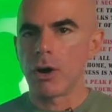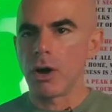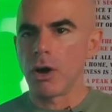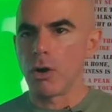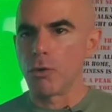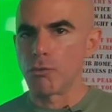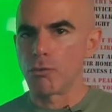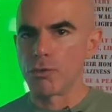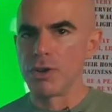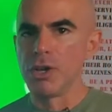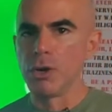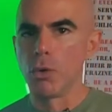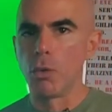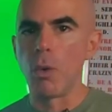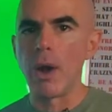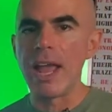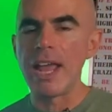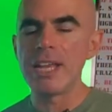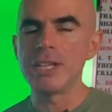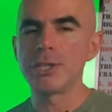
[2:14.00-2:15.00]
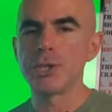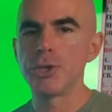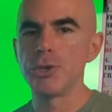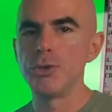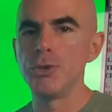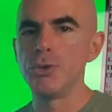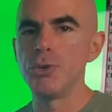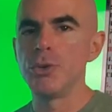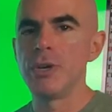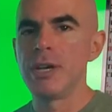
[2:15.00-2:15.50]
a real way
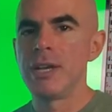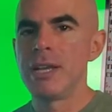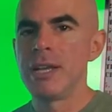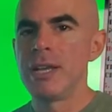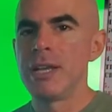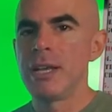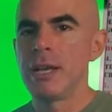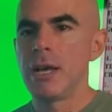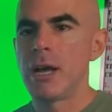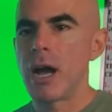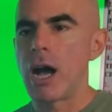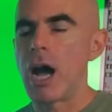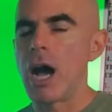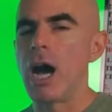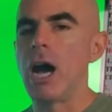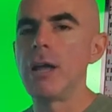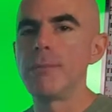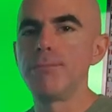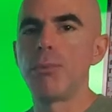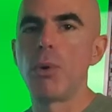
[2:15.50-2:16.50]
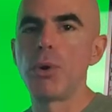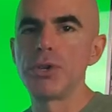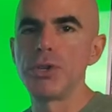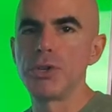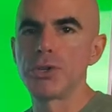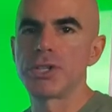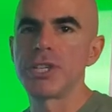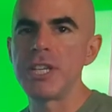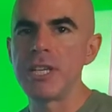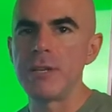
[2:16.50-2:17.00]
to onboard
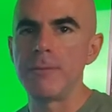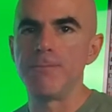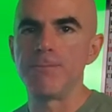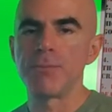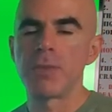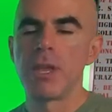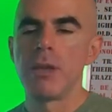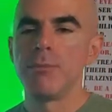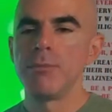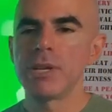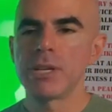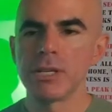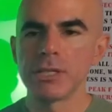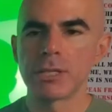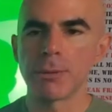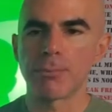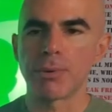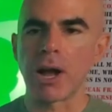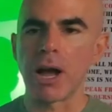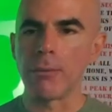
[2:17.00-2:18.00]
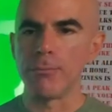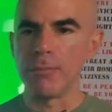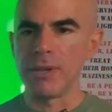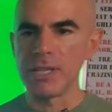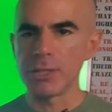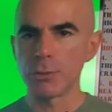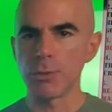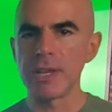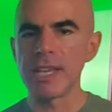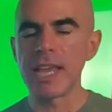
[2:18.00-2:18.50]
your team because the problem
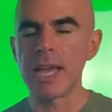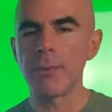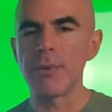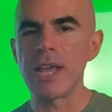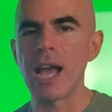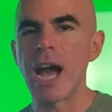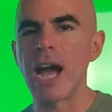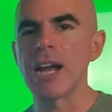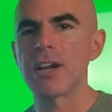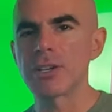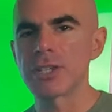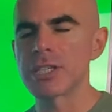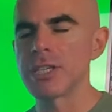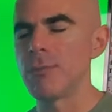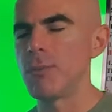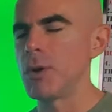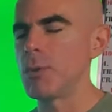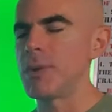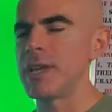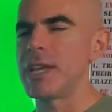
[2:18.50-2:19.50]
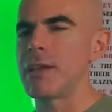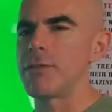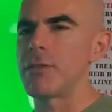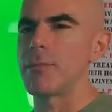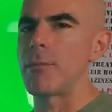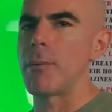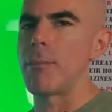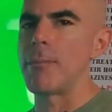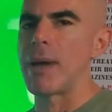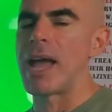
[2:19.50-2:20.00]
is we get we hire someone we give
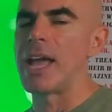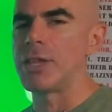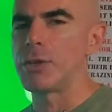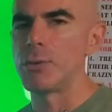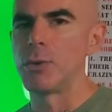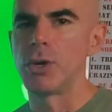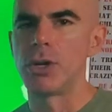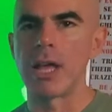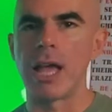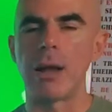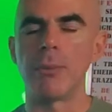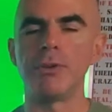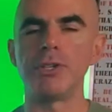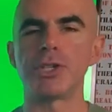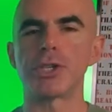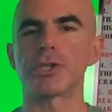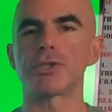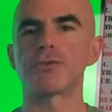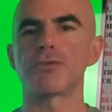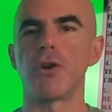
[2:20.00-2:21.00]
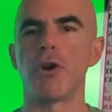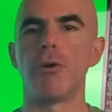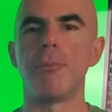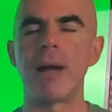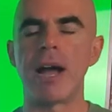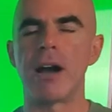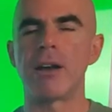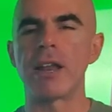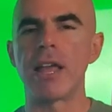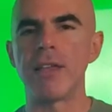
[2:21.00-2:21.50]
them a manual and we just throw them
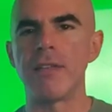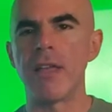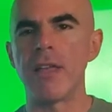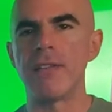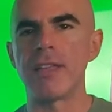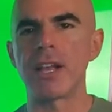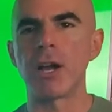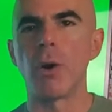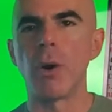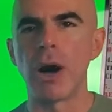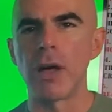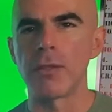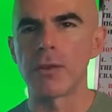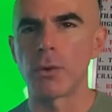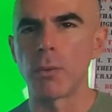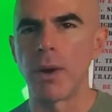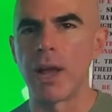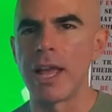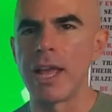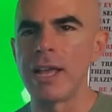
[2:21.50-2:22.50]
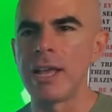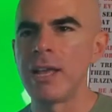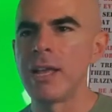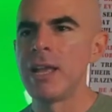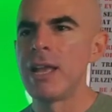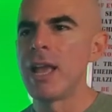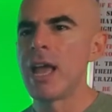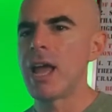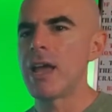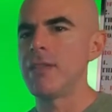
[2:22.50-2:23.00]
out and, and they go on their way
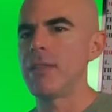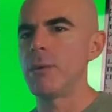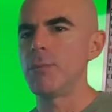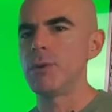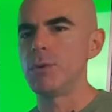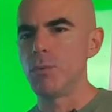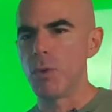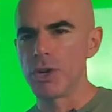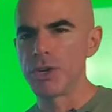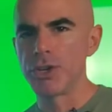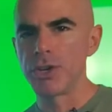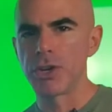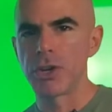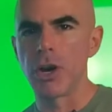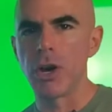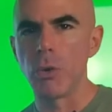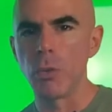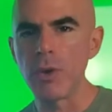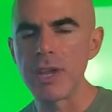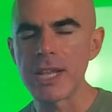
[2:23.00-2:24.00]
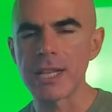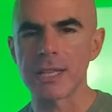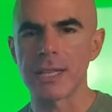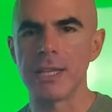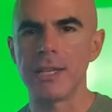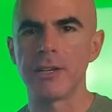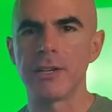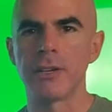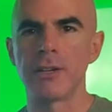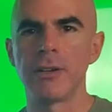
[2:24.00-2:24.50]
and then we wonder a week
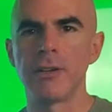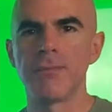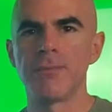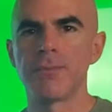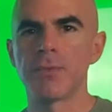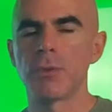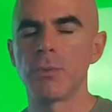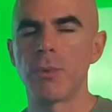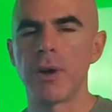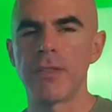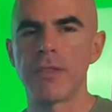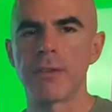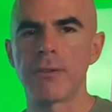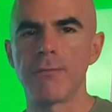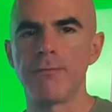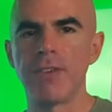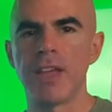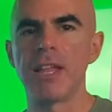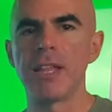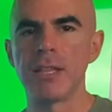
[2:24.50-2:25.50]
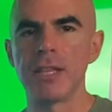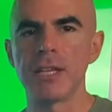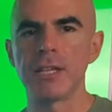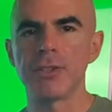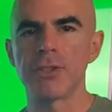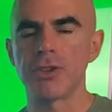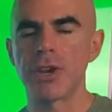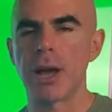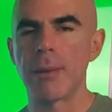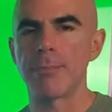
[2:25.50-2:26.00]
later why they're failing
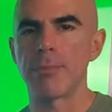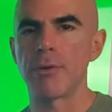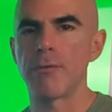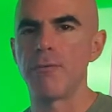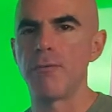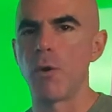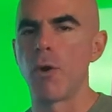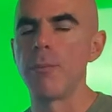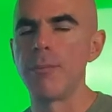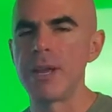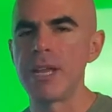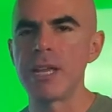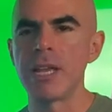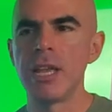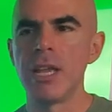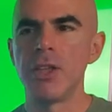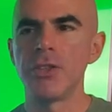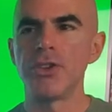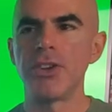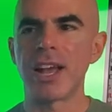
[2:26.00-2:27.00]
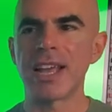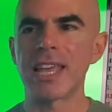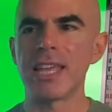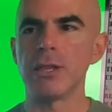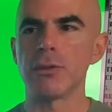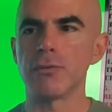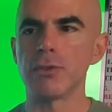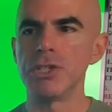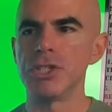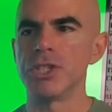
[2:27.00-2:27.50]
they're not performing you're not getting
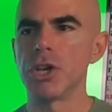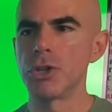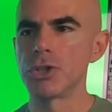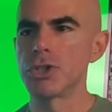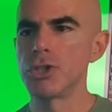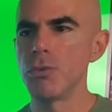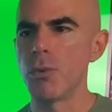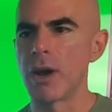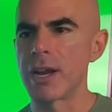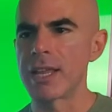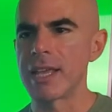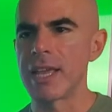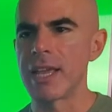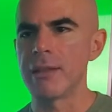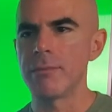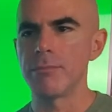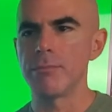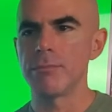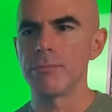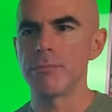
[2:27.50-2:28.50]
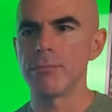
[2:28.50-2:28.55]
the results you want to get